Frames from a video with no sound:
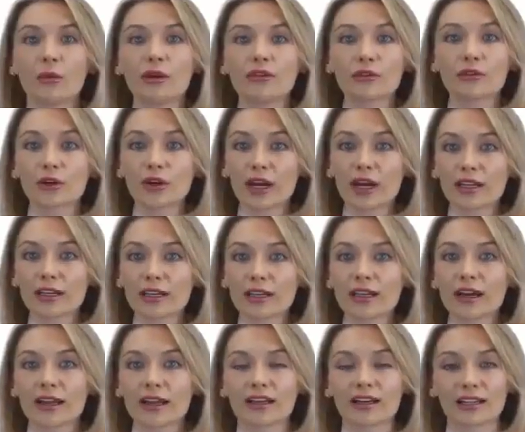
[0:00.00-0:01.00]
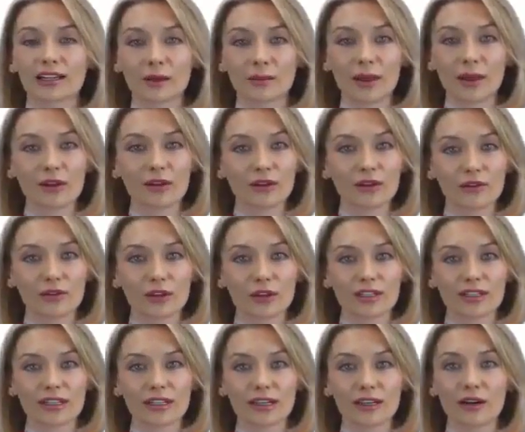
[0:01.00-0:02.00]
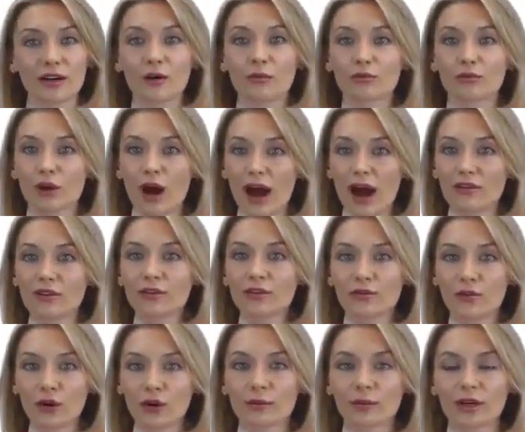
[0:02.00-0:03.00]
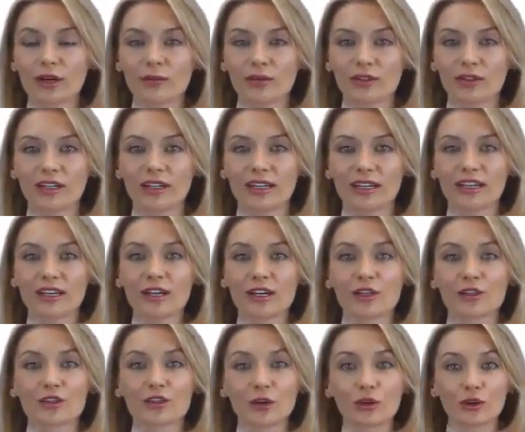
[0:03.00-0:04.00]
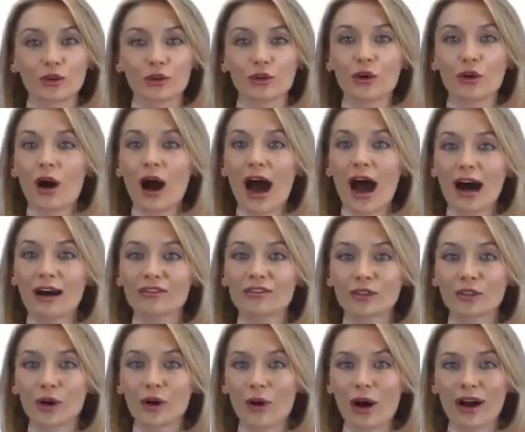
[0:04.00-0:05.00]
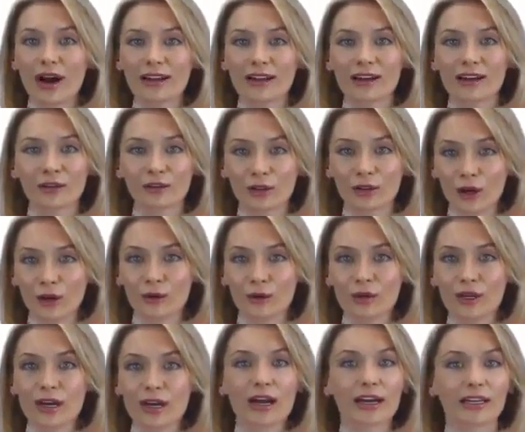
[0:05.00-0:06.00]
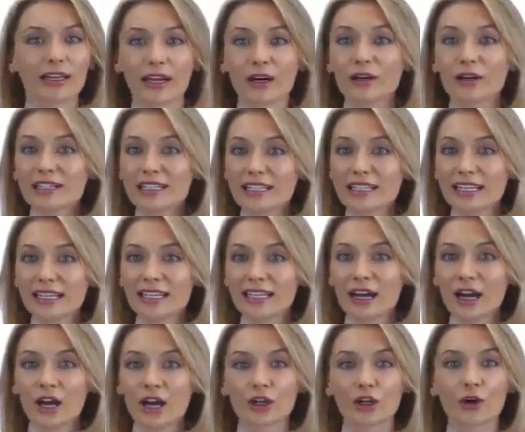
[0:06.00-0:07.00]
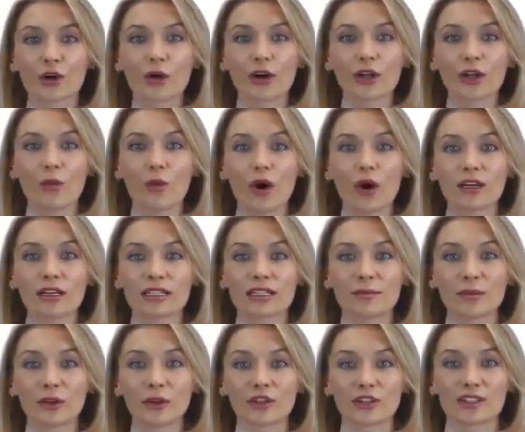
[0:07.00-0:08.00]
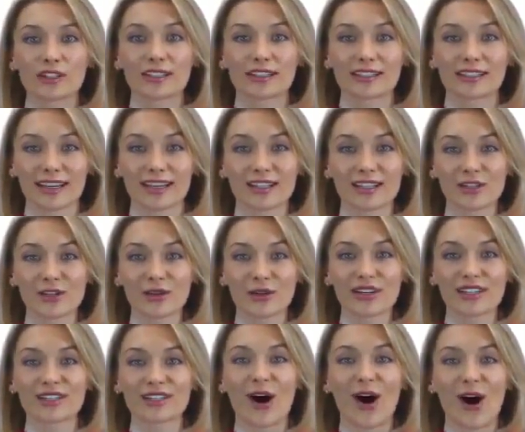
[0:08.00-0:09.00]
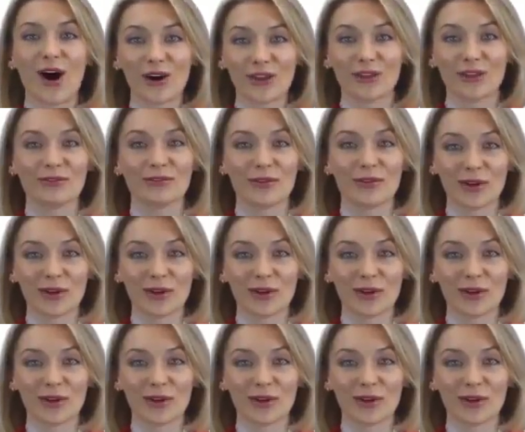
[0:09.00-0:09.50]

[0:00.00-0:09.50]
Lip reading: We've created the ClickBank University private forum community so you don't have to go at it alone. Guaranteed, you're going to want to spill your success stories on the